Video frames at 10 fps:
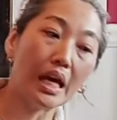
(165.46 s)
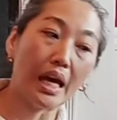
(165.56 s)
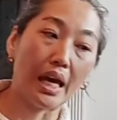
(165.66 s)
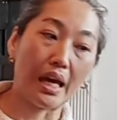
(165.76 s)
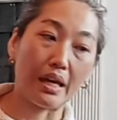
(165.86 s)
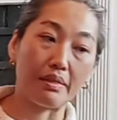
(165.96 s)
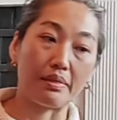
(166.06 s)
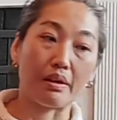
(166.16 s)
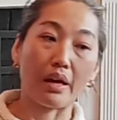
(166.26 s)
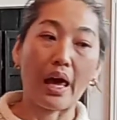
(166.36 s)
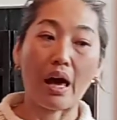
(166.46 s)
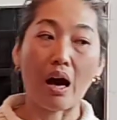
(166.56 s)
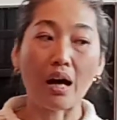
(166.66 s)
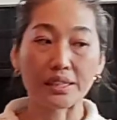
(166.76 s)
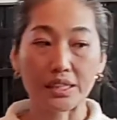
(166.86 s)
And the
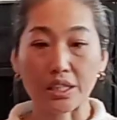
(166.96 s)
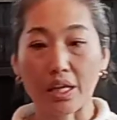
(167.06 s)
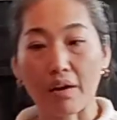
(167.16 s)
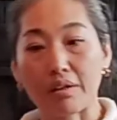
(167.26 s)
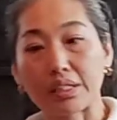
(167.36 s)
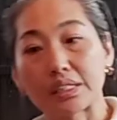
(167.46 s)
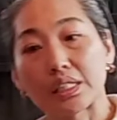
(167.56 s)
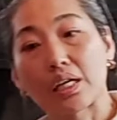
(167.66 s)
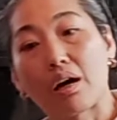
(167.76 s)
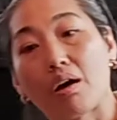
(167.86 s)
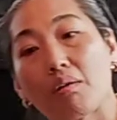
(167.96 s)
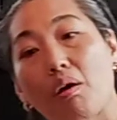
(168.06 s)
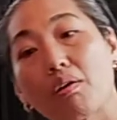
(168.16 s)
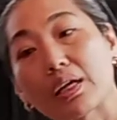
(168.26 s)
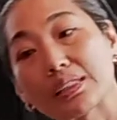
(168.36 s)
oxygen carries
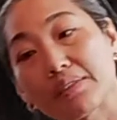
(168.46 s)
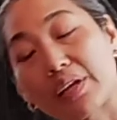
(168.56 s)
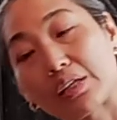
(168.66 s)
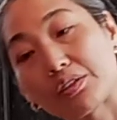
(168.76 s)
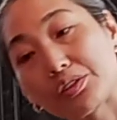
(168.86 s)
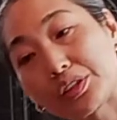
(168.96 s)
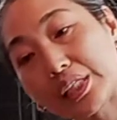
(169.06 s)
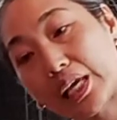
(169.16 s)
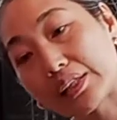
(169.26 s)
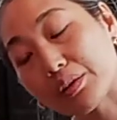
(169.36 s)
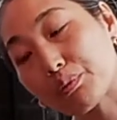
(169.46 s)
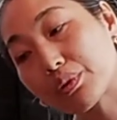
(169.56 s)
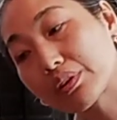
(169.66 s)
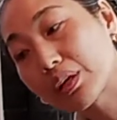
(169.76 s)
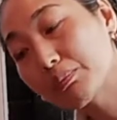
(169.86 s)
all kinds of energy, and then we're
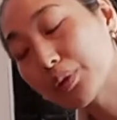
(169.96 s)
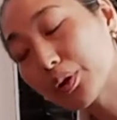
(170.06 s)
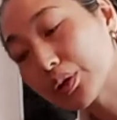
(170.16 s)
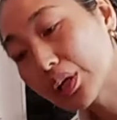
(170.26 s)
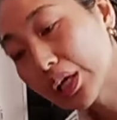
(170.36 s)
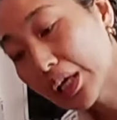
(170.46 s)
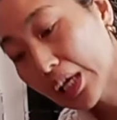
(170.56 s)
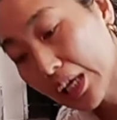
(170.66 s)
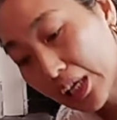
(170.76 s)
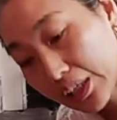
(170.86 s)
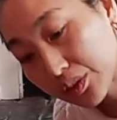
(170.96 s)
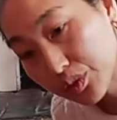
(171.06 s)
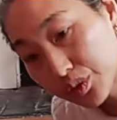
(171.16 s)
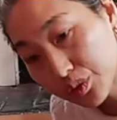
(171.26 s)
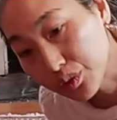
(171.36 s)
gonna put
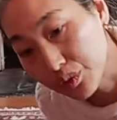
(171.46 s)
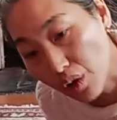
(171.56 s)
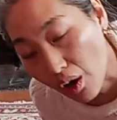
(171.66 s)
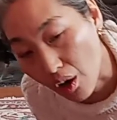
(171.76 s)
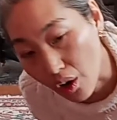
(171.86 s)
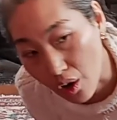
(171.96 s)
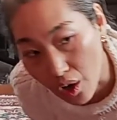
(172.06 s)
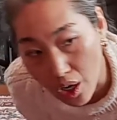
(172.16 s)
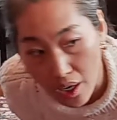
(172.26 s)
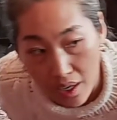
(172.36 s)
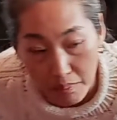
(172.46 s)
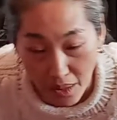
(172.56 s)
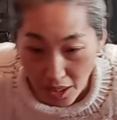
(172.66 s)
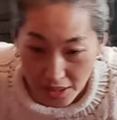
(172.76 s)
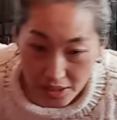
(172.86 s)
into our
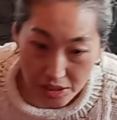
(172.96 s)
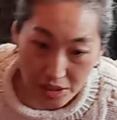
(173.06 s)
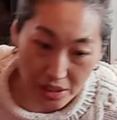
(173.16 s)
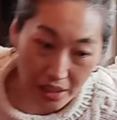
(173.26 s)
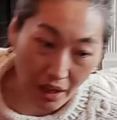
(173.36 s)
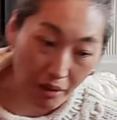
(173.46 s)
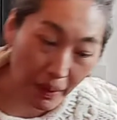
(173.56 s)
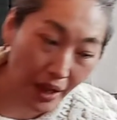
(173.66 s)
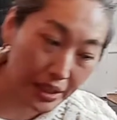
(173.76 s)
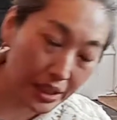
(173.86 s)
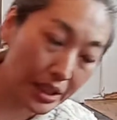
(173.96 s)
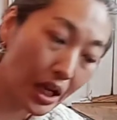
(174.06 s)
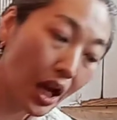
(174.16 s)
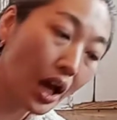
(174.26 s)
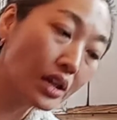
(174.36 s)
blockage in our body.
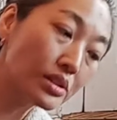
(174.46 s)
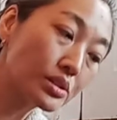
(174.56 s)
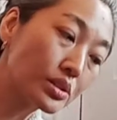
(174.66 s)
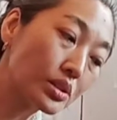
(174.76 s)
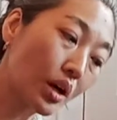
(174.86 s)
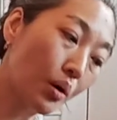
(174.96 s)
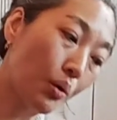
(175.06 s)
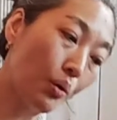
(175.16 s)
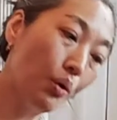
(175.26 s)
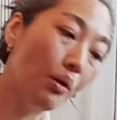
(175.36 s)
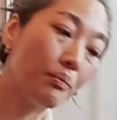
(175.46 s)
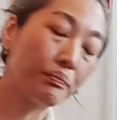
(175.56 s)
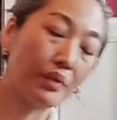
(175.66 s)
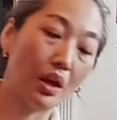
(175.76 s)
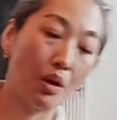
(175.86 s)
So
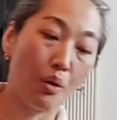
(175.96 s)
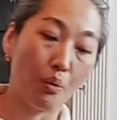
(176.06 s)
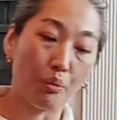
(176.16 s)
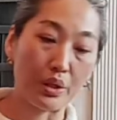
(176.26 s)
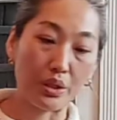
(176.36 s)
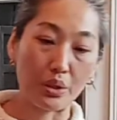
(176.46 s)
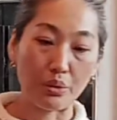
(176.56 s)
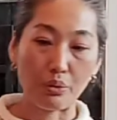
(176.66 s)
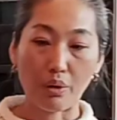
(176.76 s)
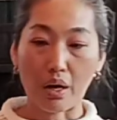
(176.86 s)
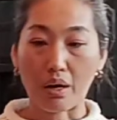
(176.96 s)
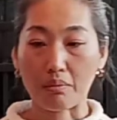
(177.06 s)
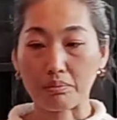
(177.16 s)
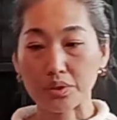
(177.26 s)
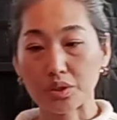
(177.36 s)
when you
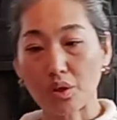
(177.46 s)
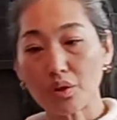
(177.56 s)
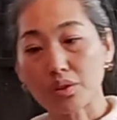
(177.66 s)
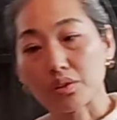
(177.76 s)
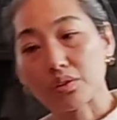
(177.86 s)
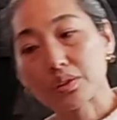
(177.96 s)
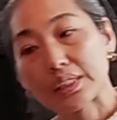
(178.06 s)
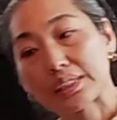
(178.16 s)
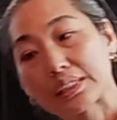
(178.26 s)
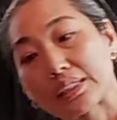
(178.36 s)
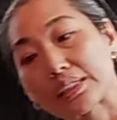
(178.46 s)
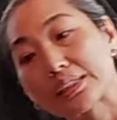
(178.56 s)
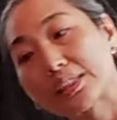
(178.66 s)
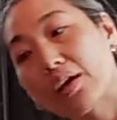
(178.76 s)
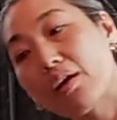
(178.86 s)
circle, this
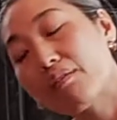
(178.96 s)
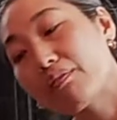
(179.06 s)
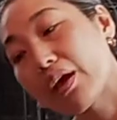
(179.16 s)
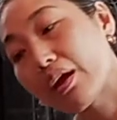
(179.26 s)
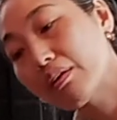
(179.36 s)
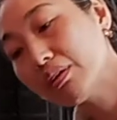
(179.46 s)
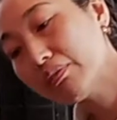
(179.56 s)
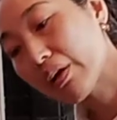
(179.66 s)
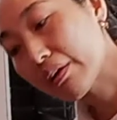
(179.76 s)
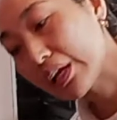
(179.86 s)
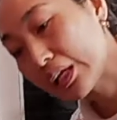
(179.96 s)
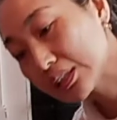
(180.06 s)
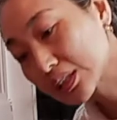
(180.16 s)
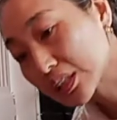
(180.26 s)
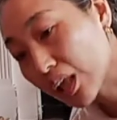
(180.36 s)
is very, very
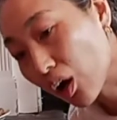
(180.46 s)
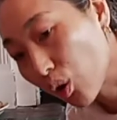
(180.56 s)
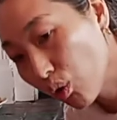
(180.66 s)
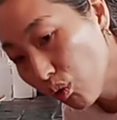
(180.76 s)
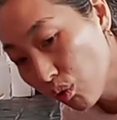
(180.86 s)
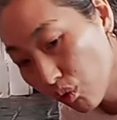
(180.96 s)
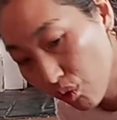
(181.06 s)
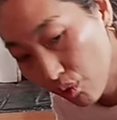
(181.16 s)
slow,